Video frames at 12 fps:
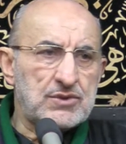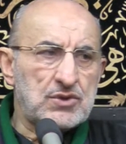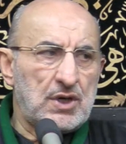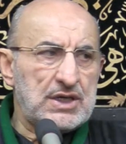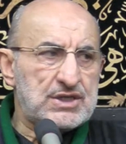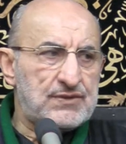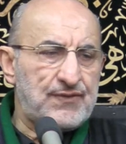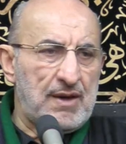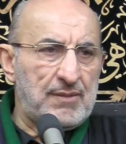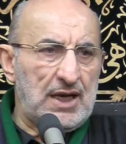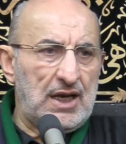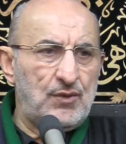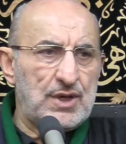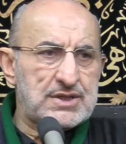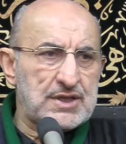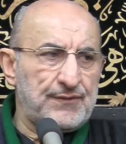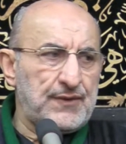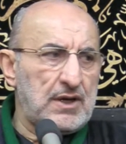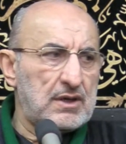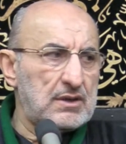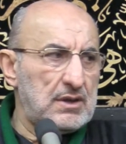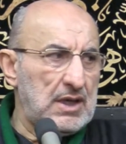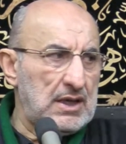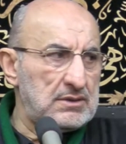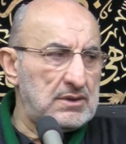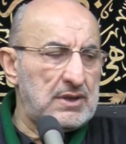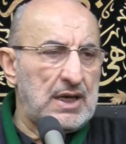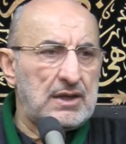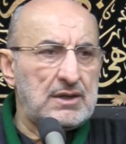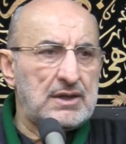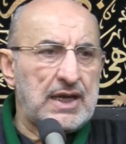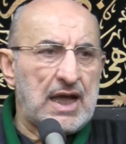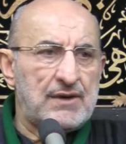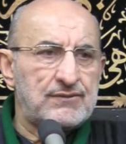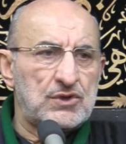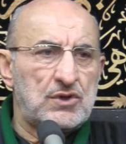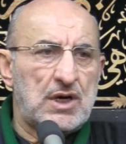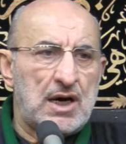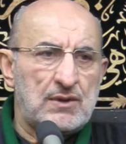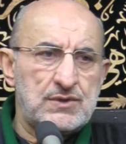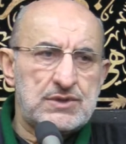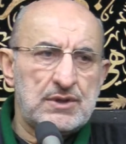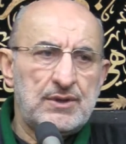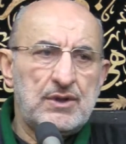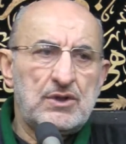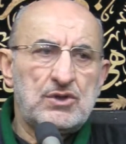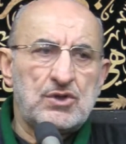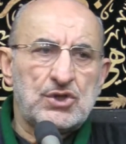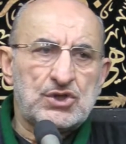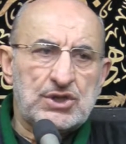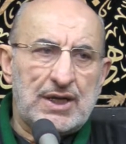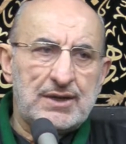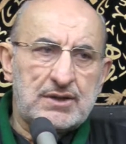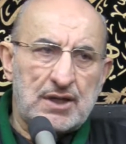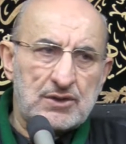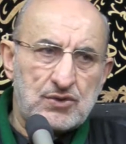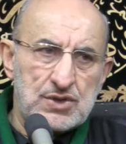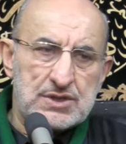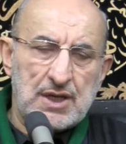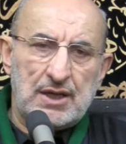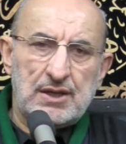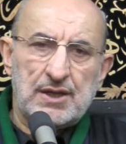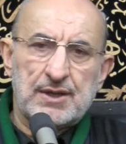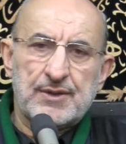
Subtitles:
So his family will suffer, and then they have no house, no shelter to stay there.